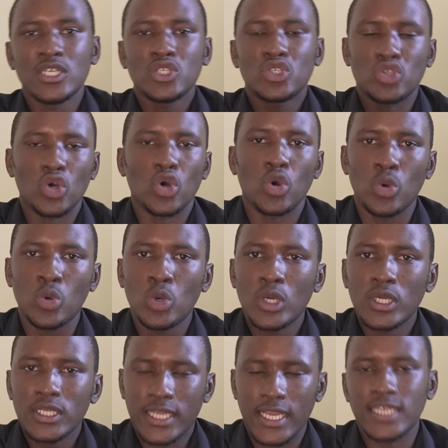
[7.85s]
So
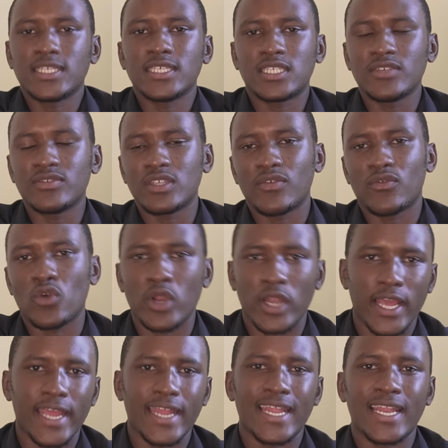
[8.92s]
Kaizer Chiefs have
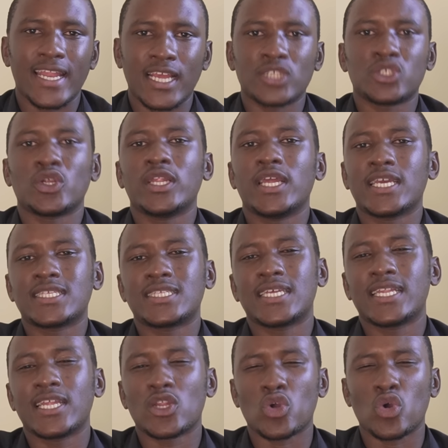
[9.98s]
gone ahead and actually
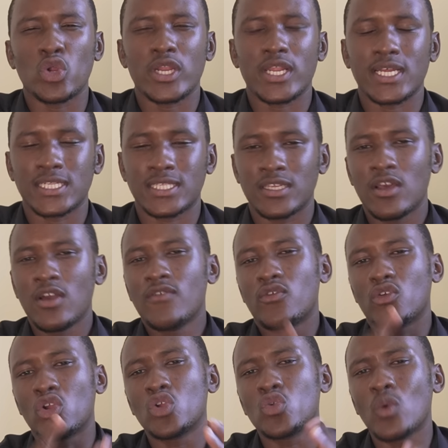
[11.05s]
extended contracts
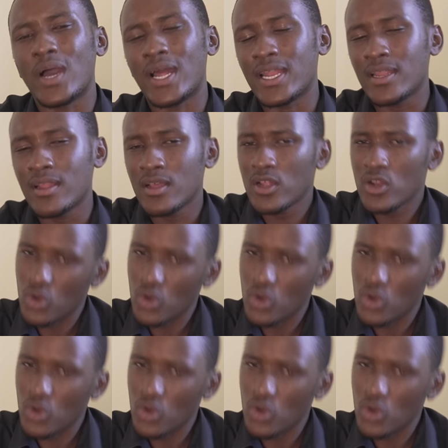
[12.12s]
for not one,